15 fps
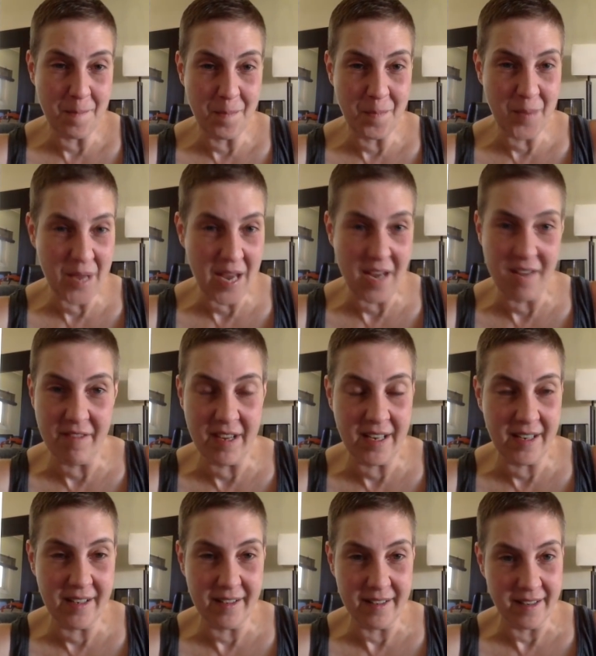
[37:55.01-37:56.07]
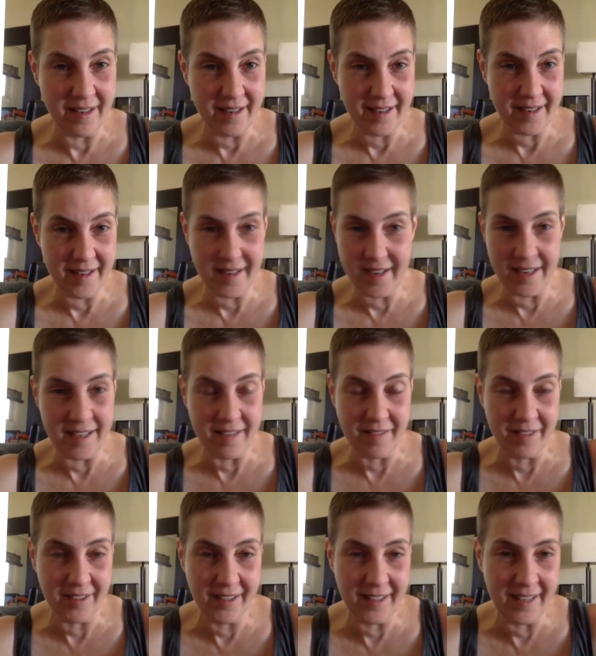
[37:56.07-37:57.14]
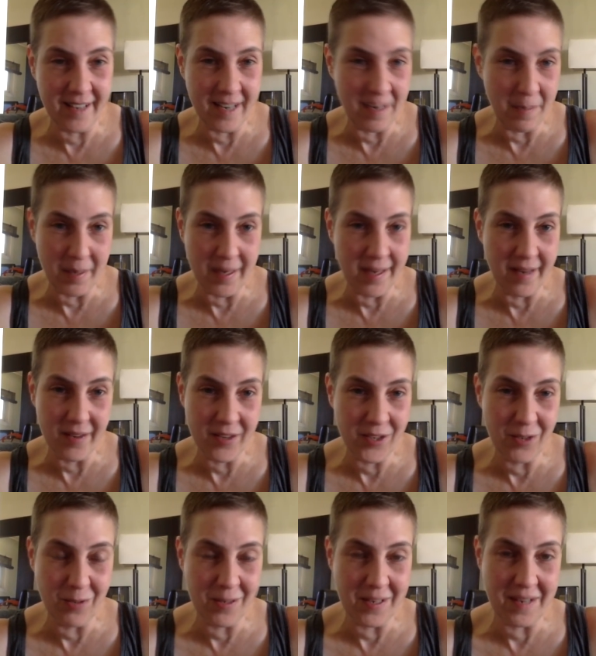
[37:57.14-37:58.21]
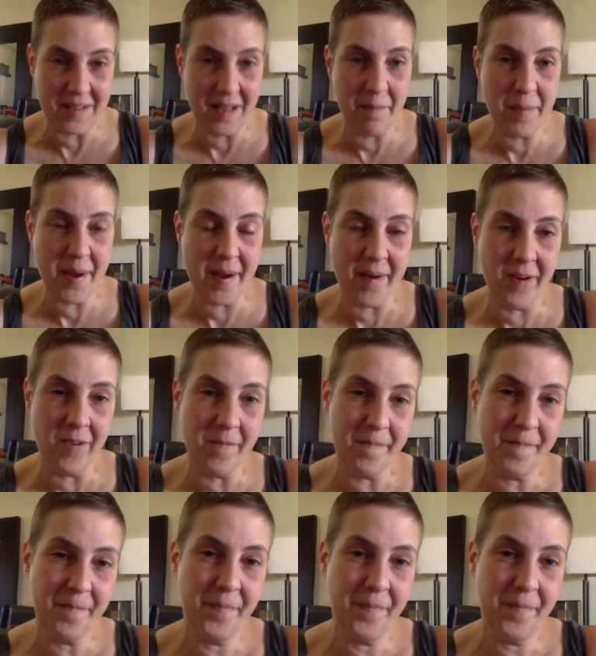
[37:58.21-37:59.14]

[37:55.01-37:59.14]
behaving any differently than anybody else who was at that panel.